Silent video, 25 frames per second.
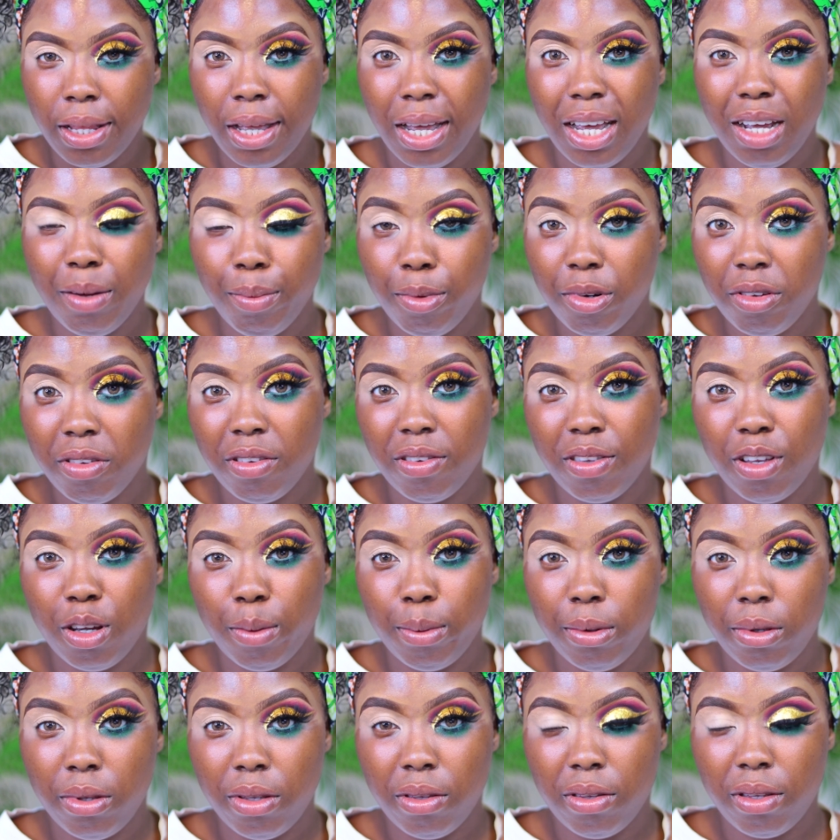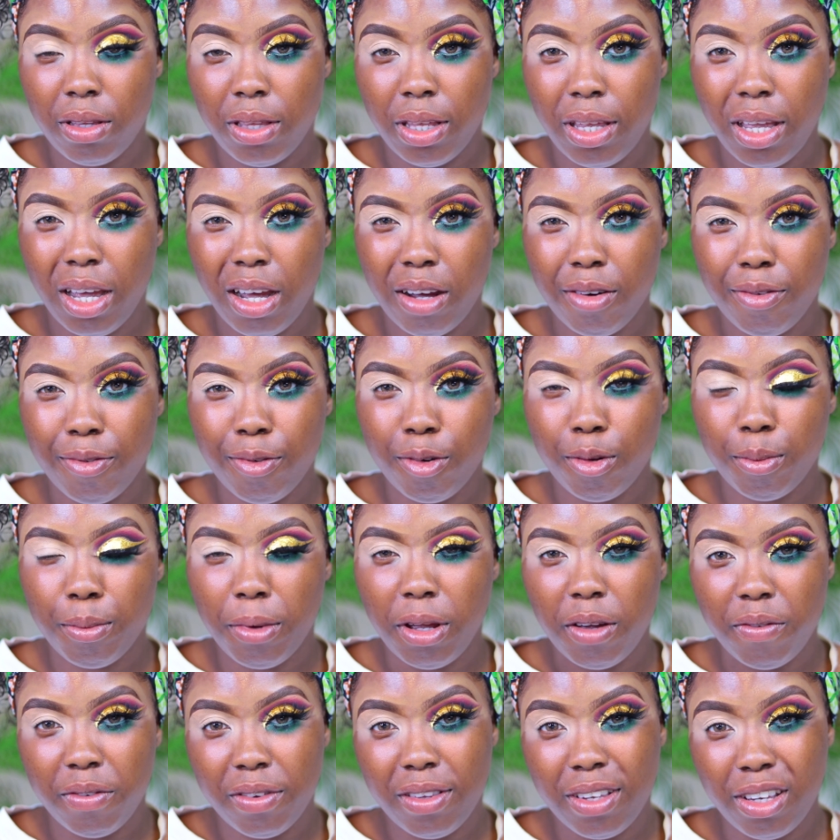The eye brushes I'll be using today are from
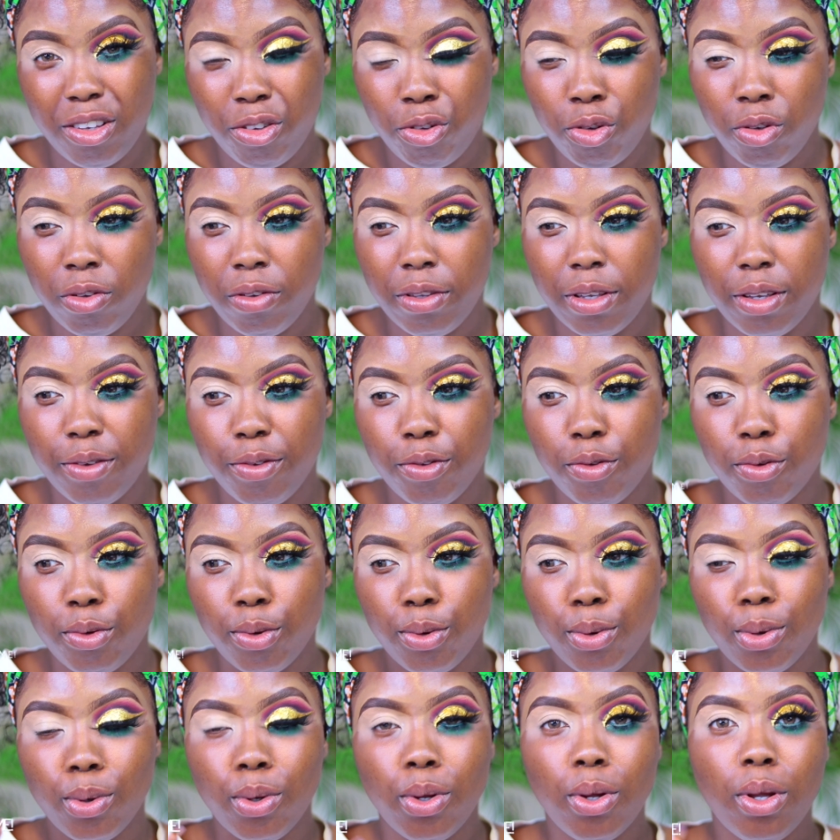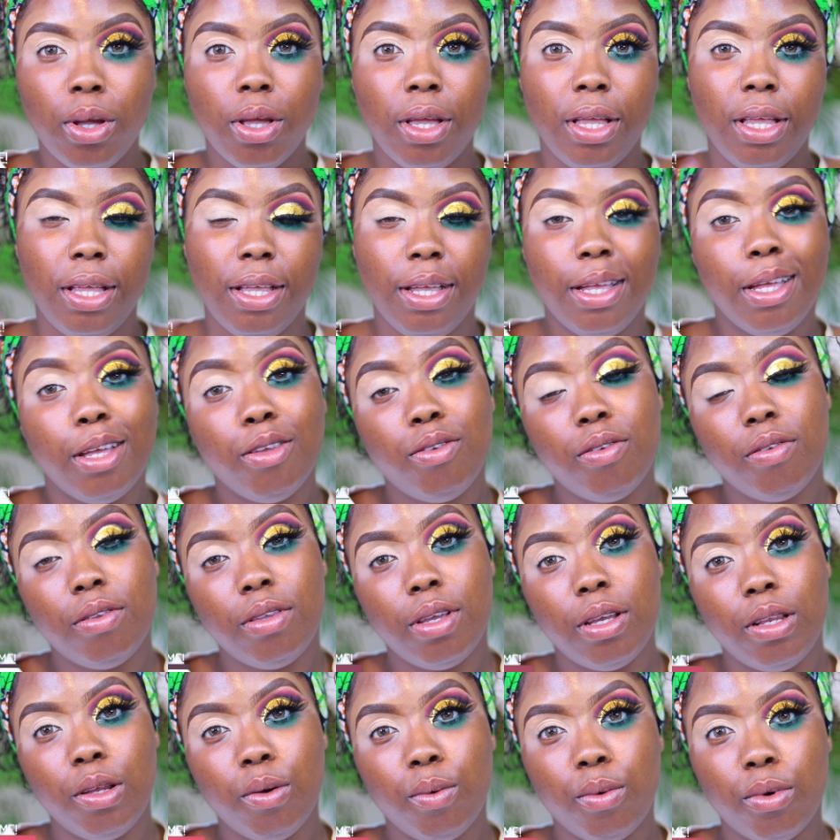Evita Joseph, so in case
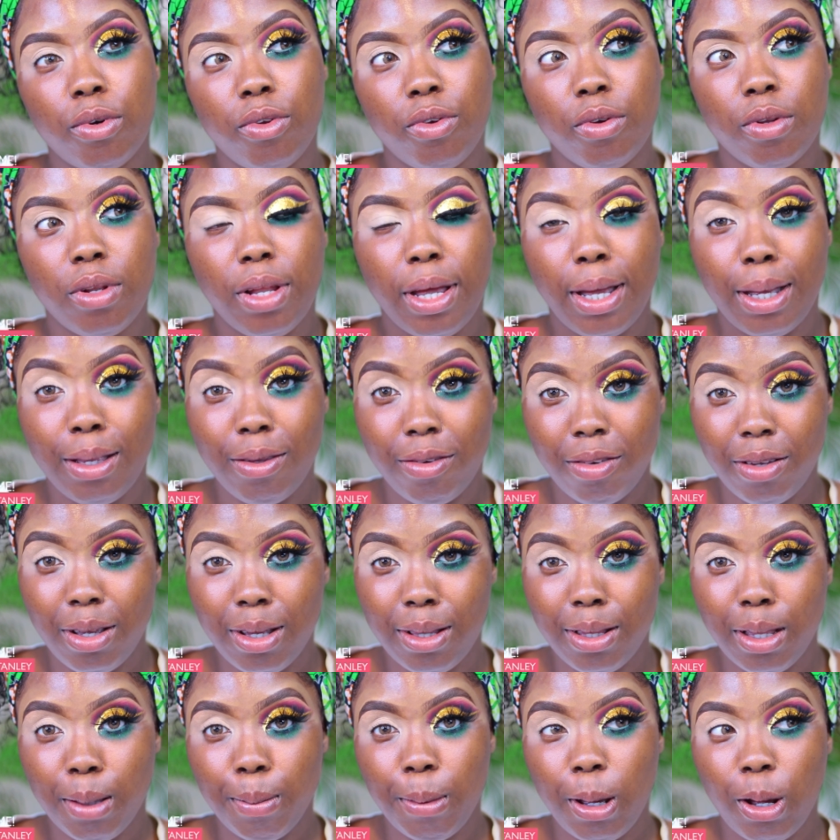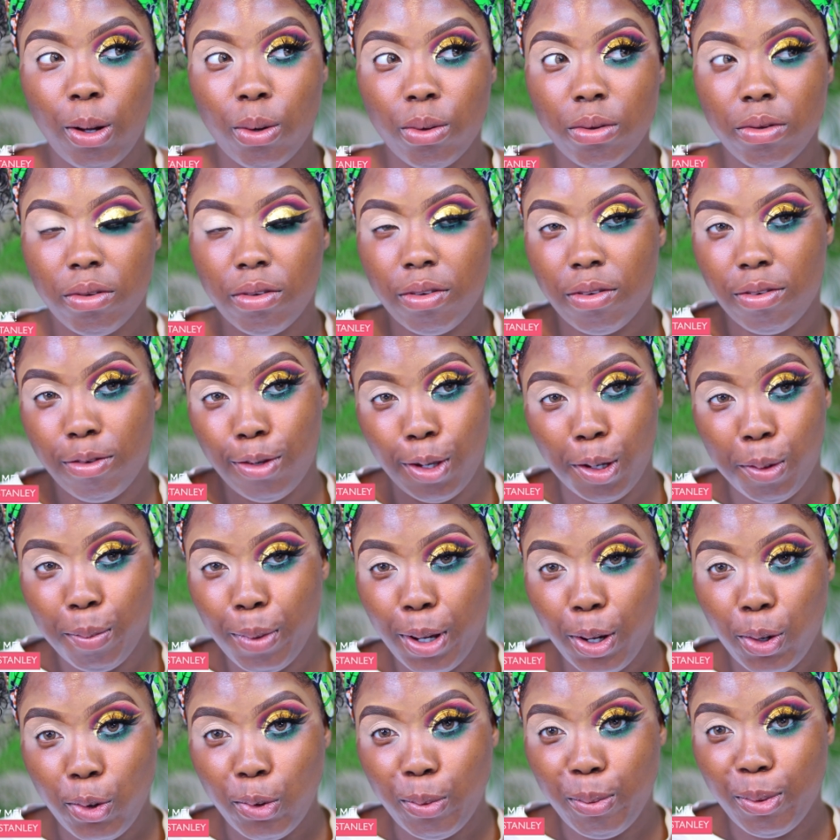it's anyone you like, check them out. Check
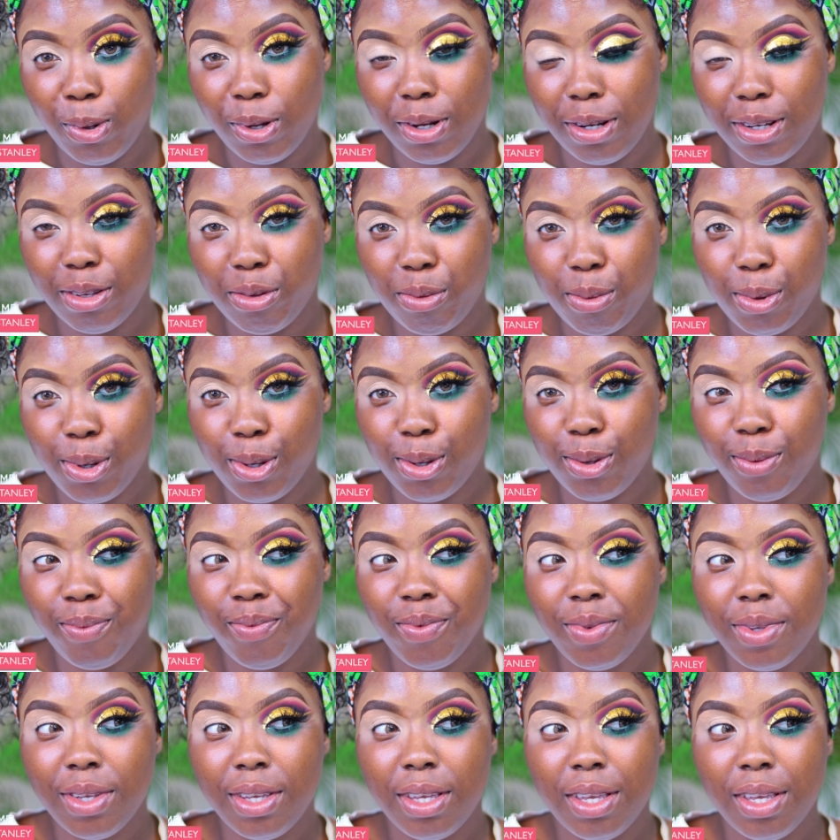my coupon as well.